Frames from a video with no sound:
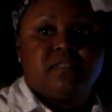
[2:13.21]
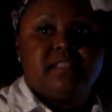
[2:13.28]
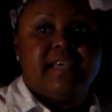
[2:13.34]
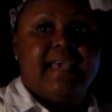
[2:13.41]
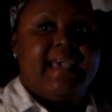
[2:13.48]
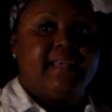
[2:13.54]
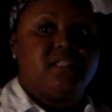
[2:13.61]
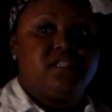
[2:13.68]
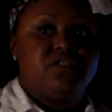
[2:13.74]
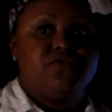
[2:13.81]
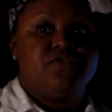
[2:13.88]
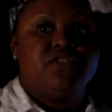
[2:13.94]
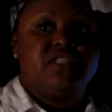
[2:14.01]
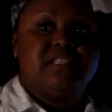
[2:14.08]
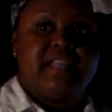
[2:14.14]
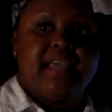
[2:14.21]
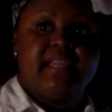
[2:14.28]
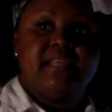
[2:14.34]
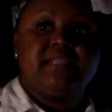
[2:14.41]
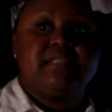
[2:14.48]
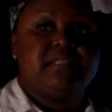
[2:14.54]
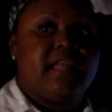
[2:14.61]
The S is for
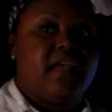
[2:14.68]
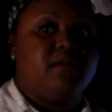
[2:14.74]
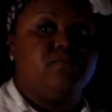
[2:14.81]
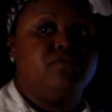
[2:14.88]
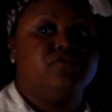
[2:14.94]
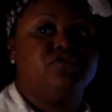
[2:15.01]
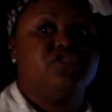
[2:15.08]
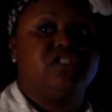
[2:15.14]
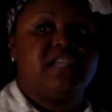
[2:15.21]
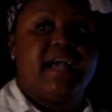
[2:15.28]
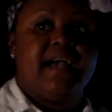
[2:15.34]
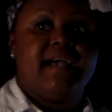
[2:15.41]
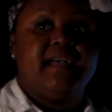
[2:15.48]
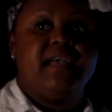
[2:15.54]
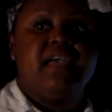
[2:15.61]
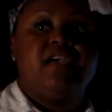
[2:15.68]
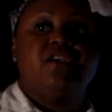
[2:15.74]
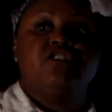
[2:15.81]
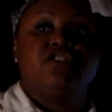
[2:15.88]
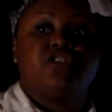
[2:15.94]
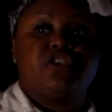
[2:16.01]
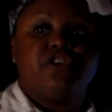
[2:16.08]
steady, stable, shy,
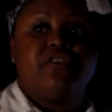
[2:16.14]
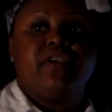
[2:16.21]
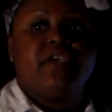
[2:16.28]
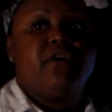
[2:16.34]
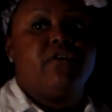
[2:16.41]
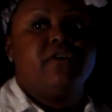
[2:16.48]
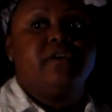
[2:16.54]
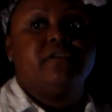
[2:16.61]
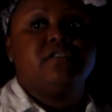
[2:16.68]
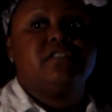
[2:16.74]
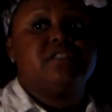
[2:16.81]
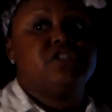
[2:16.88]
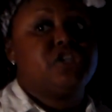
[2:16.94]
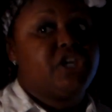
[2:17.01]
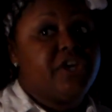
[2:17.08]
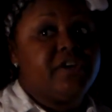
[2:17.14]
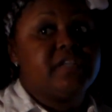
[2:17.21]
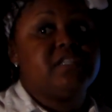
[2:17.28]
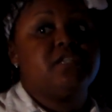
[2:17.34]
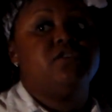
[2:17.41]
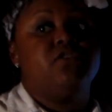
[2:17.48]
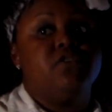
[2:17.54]

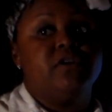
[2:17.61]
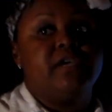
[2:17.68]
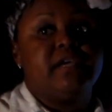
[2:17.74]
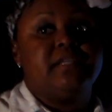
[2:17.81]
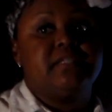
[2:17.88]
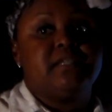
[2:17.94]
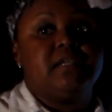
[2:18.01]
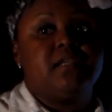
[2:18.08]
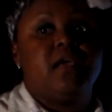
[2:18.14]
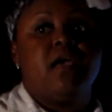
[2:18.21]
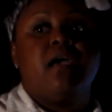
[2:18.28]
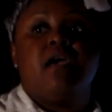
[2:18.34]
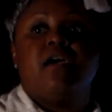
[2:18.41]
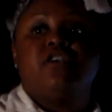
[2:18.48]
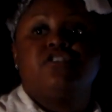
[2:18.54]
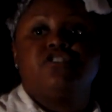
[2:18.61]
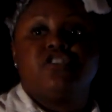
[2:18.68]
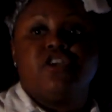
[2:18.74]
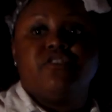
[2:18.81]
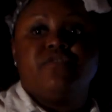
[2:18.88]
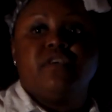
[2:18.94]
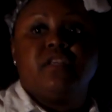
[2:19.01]
security-oriented,
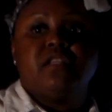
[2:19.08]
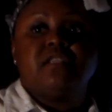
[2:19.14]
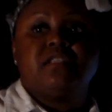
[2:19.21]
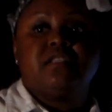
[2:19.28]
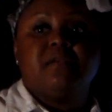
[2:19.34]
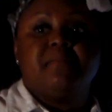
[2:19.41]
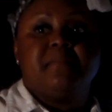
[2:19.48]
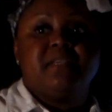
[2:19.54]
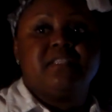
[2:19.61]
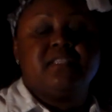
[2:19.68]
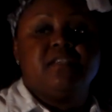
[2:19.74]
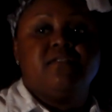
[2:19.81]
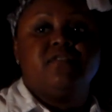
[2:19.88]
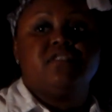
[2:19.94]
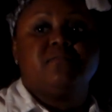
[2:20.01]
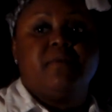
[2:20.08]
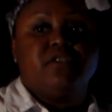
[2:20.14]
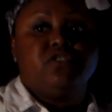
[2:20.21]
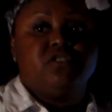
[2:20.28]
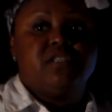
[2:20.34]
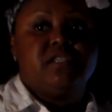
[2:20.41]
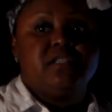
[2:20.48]
servant, submissive,
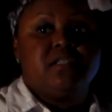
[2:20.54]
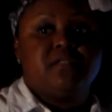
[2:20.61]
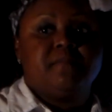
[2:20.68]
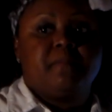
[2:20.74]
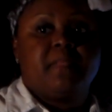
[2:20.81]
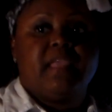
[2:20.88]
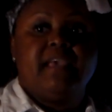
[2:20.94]
specialist.